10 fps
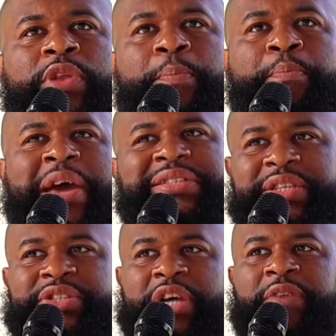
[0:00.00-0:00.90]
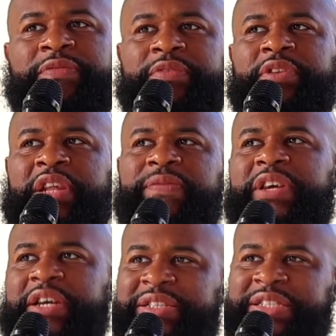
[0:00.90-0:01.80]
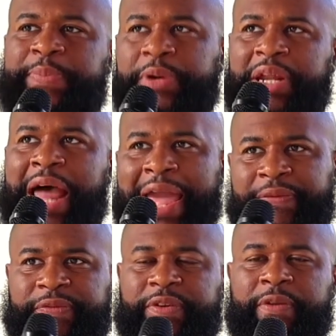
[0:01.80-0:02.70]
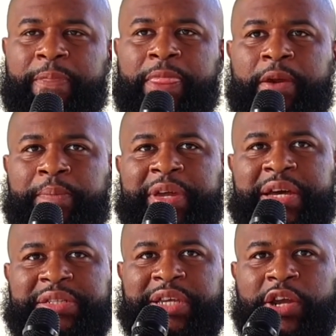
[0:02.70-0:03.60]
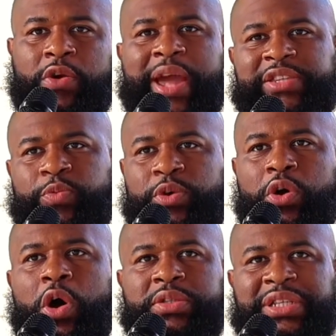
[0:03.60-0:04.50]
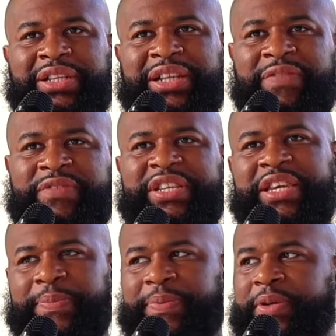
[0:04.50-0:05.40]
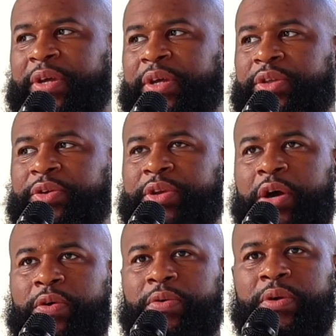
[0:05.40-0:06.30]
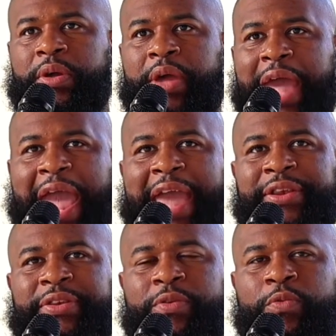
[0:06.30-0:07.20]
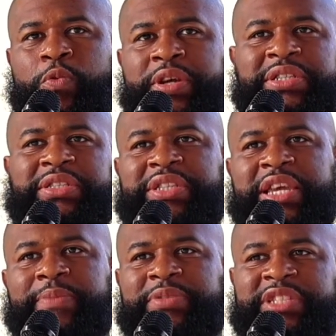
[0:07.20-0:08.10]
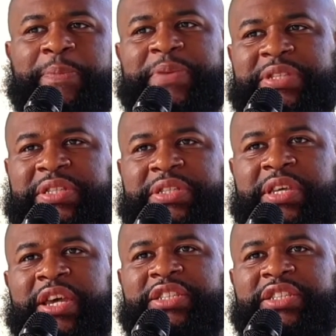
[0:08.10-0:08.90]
message of living a deeper life, because in Christ, we're called to live deep, you know. And what is deep? Deep is